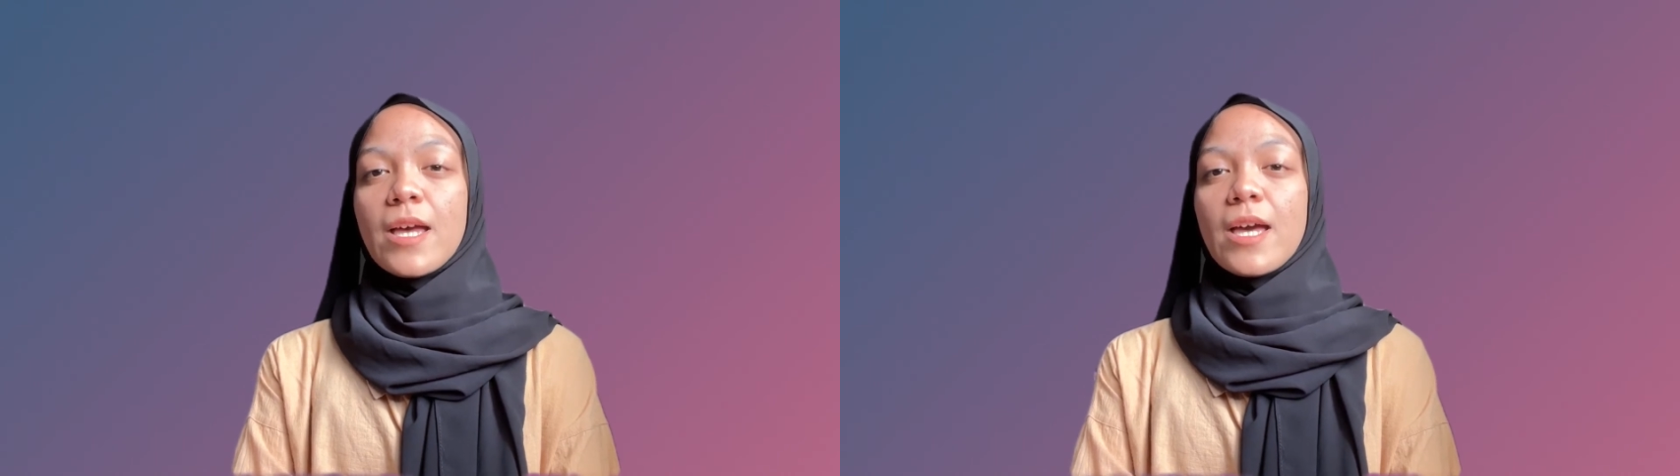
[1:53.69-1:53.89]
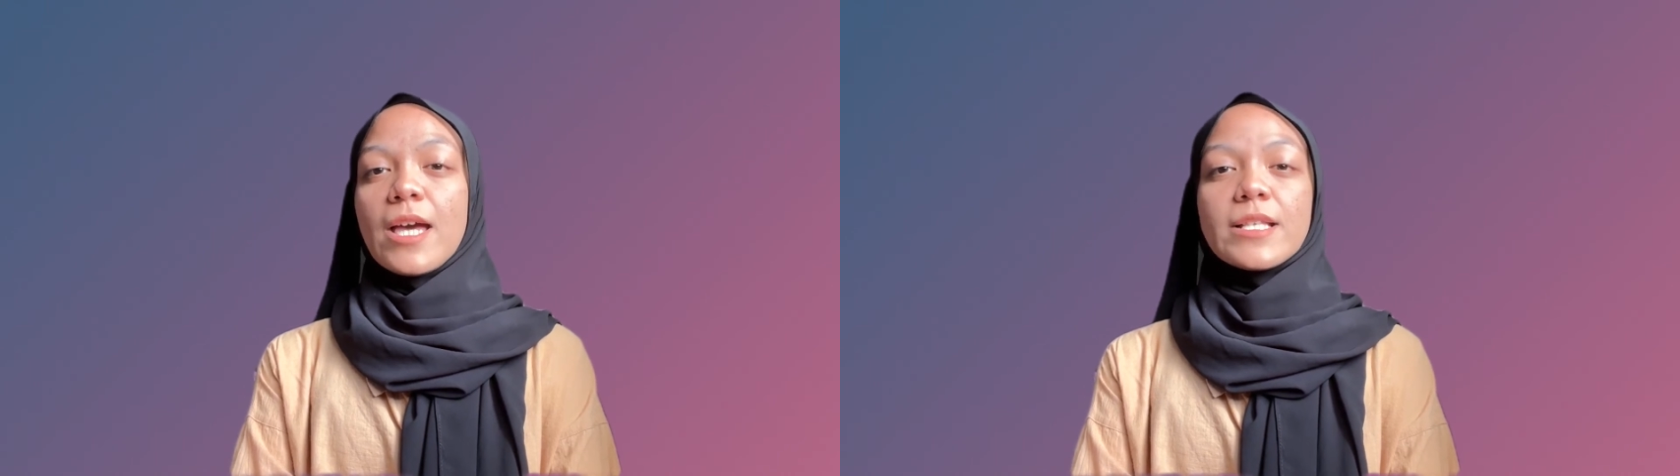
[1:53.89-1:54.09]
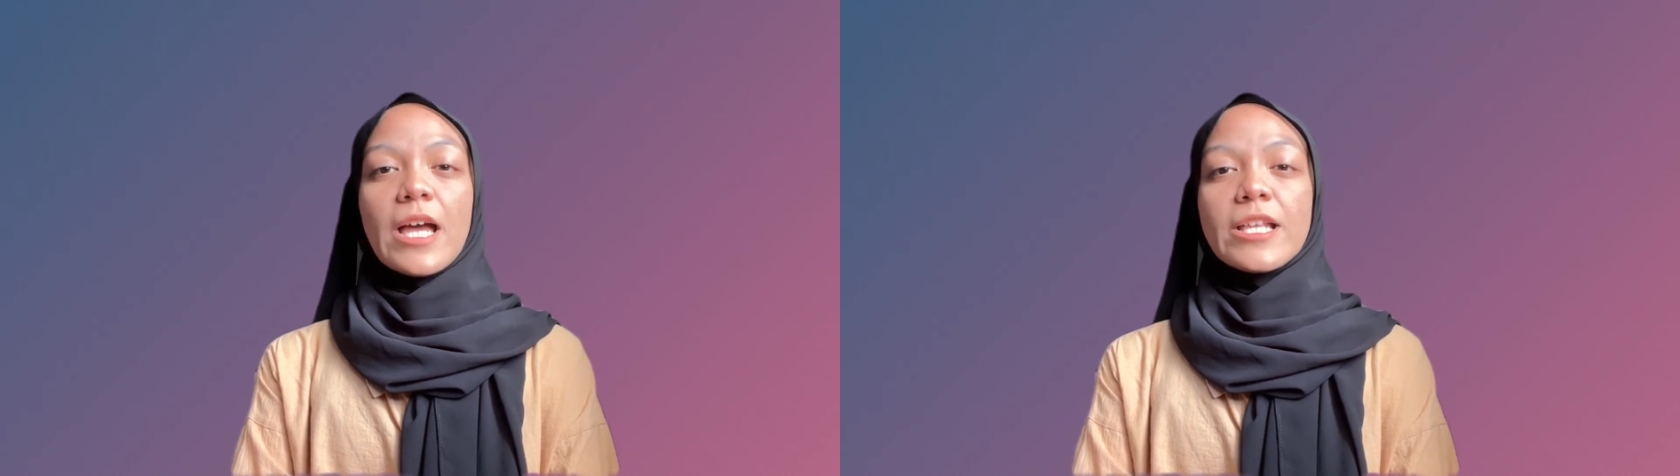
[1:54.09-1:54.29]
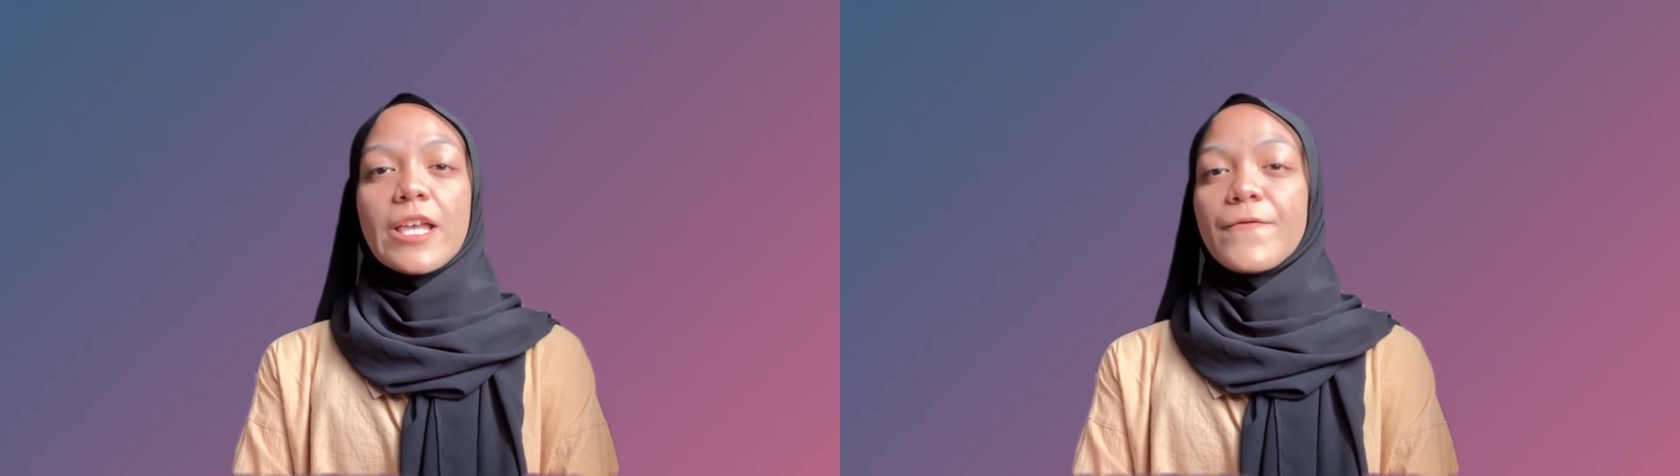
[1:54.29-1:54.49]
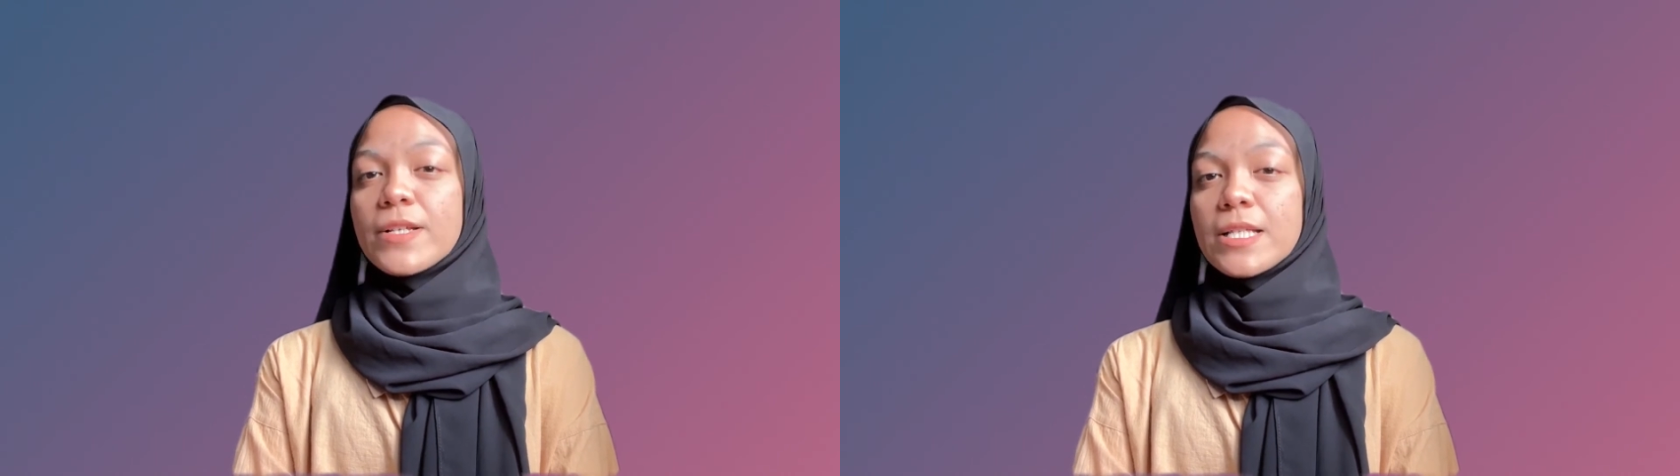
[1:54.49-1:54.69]
as I
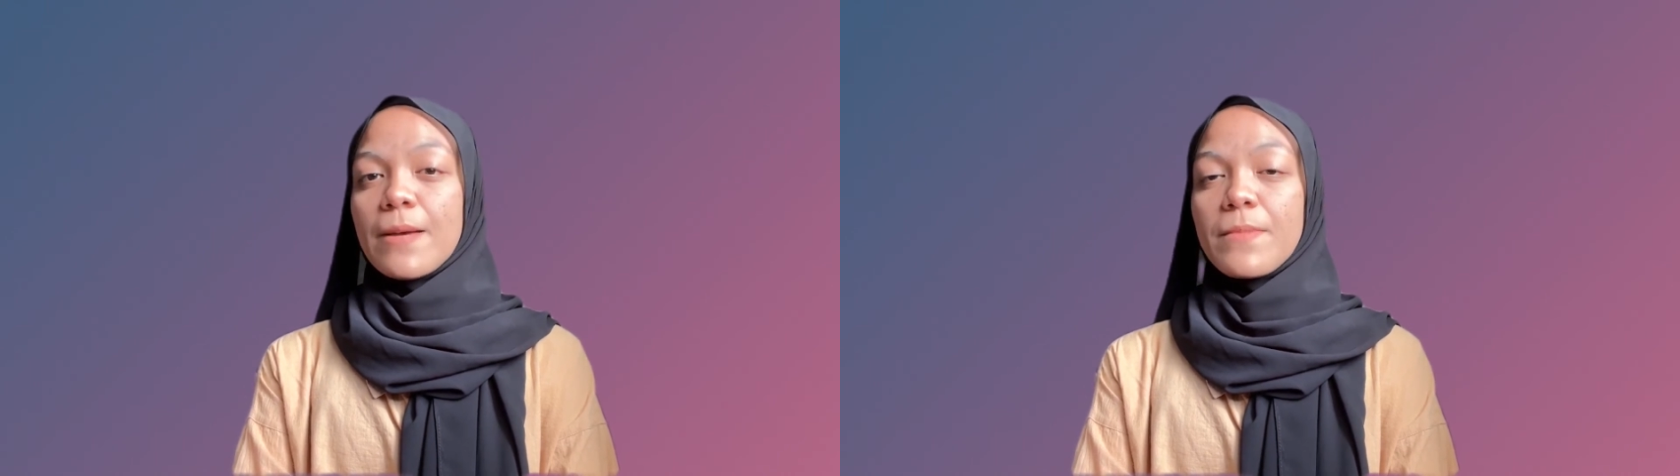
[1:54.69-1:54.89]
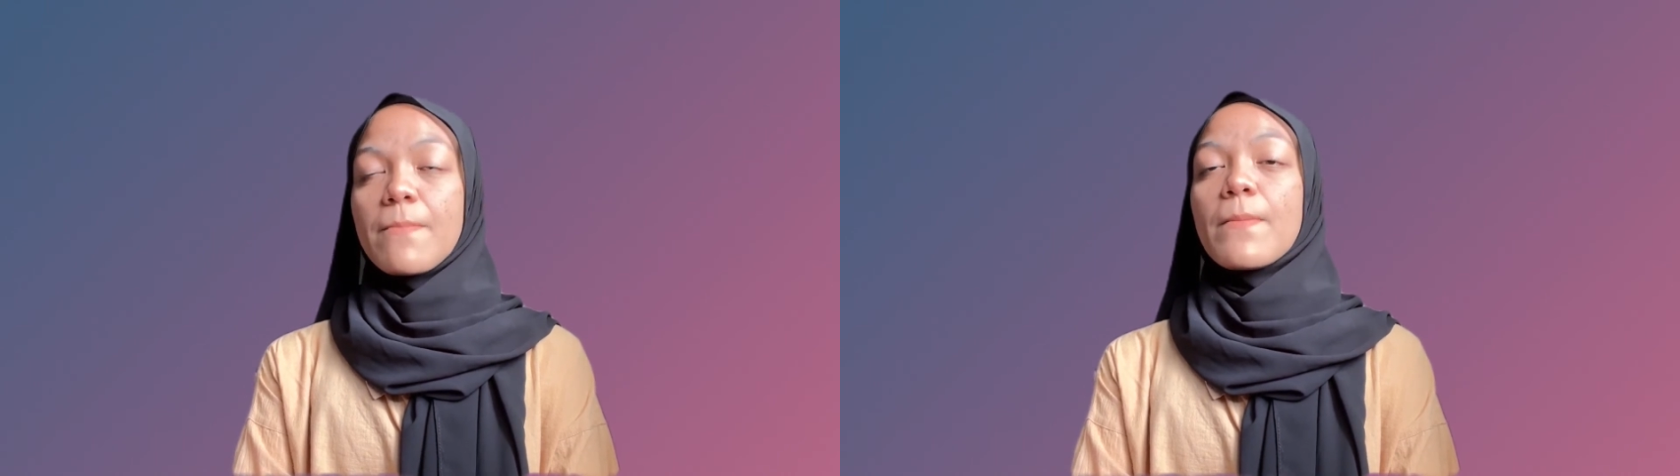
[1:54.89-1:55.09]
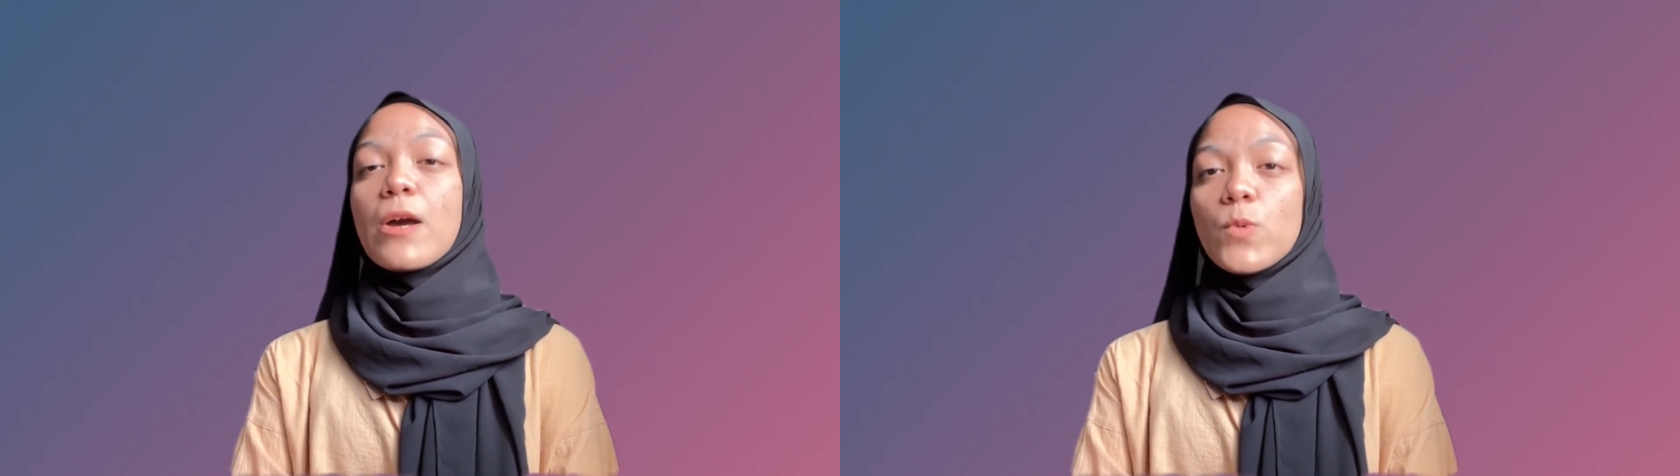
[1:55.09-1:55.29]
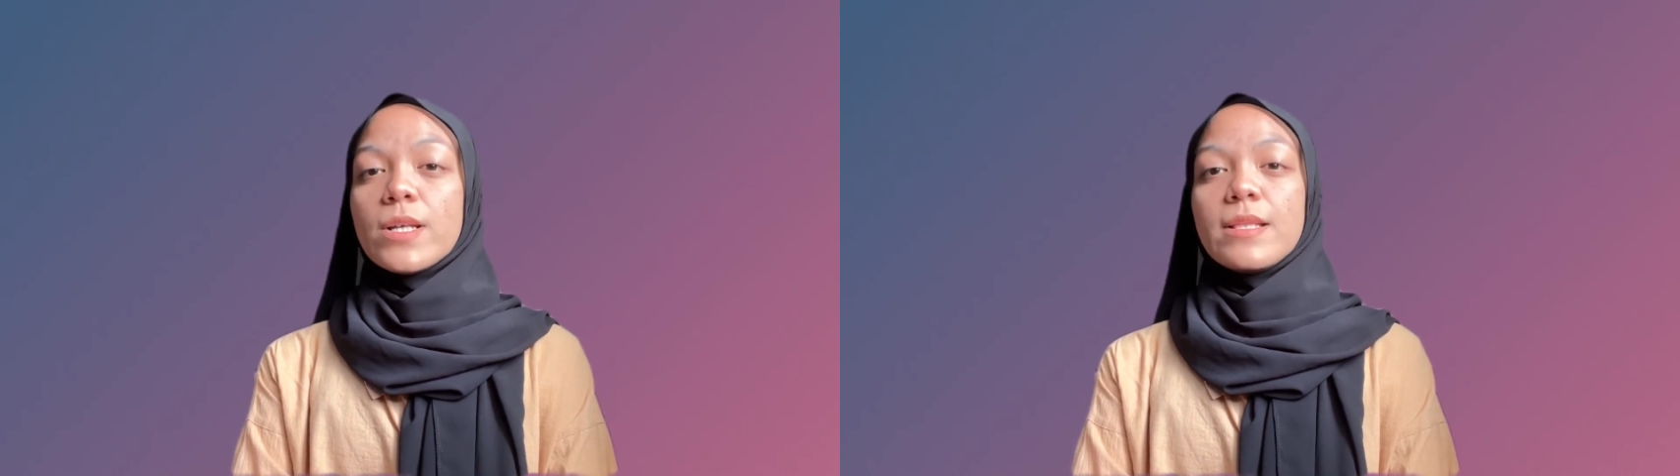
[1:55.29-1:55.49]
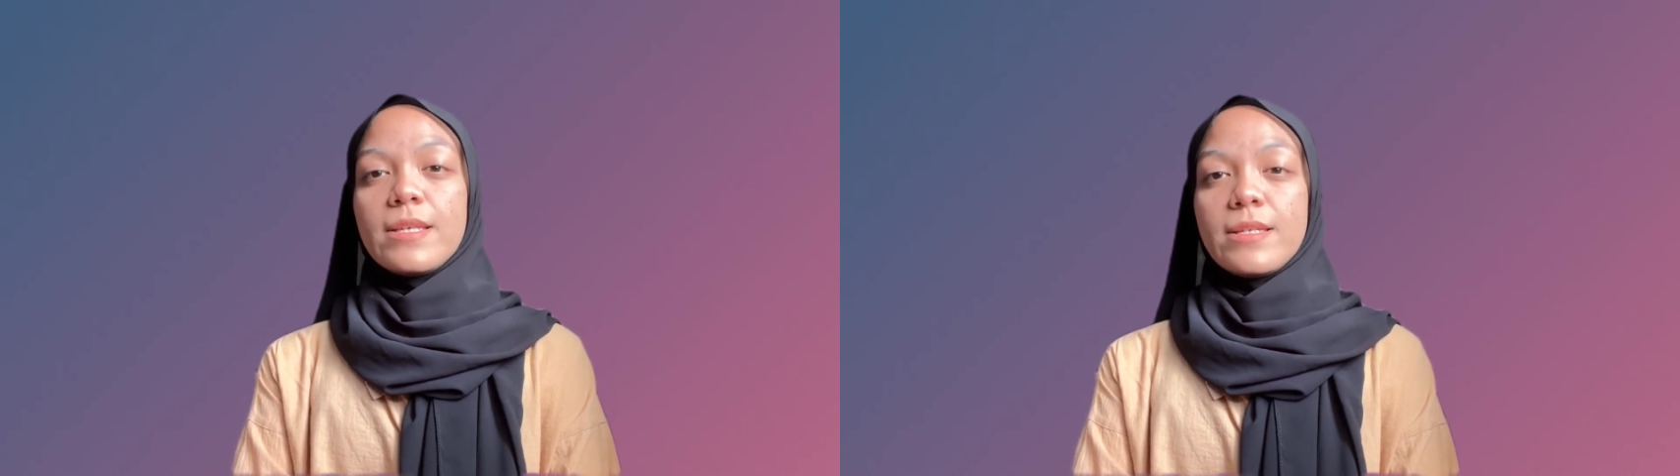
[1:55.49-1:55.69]
never submit my work
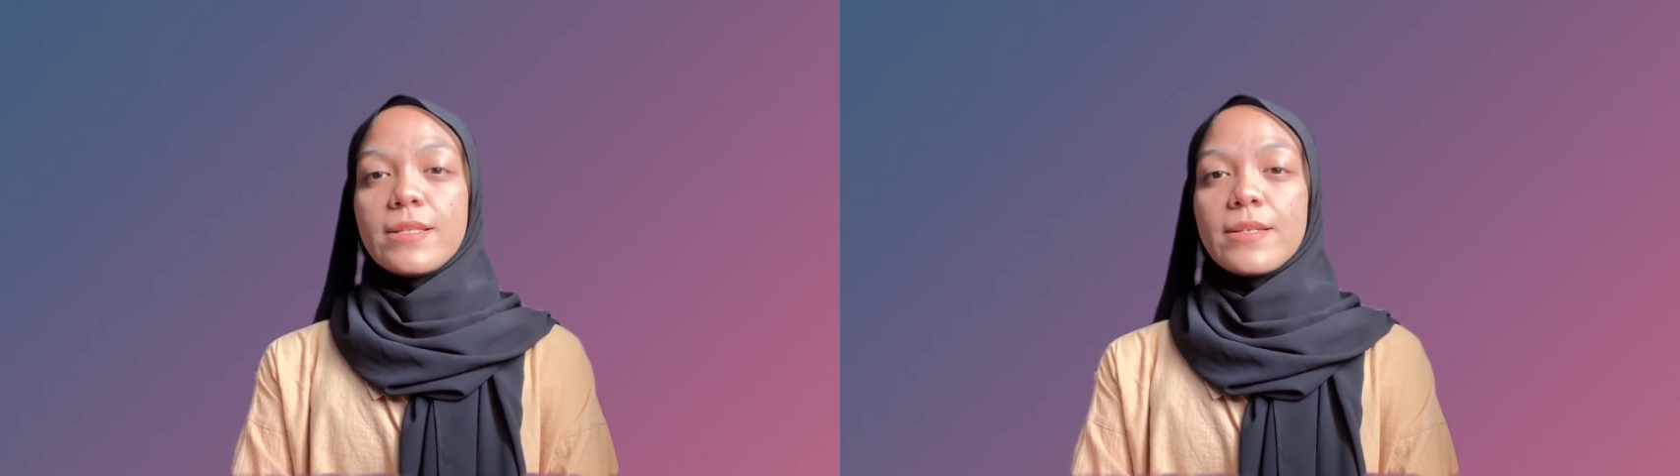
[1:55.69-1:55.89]
late.